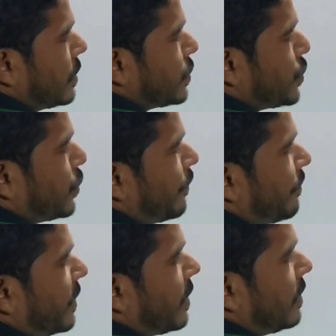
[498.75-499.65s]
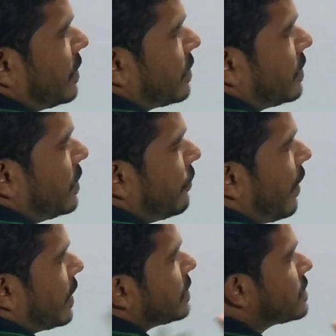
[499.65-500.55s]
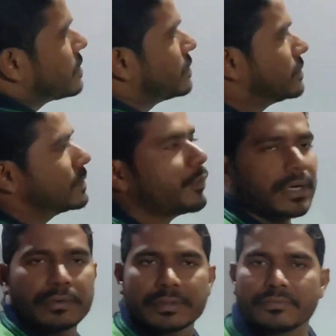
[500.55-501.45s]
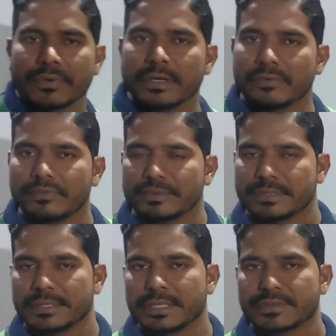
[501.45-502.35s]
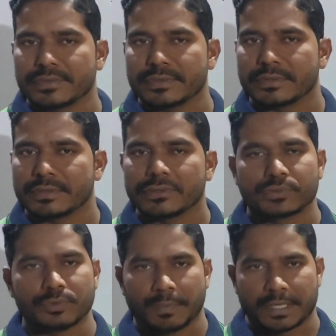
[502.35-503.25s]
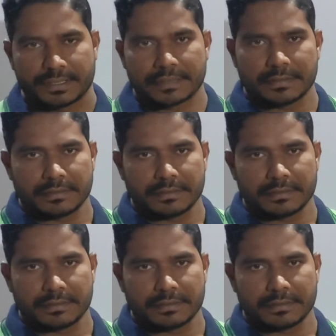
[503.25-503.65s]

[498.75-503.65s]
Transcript: so it divides the whatever the front view is there, so into the two parts.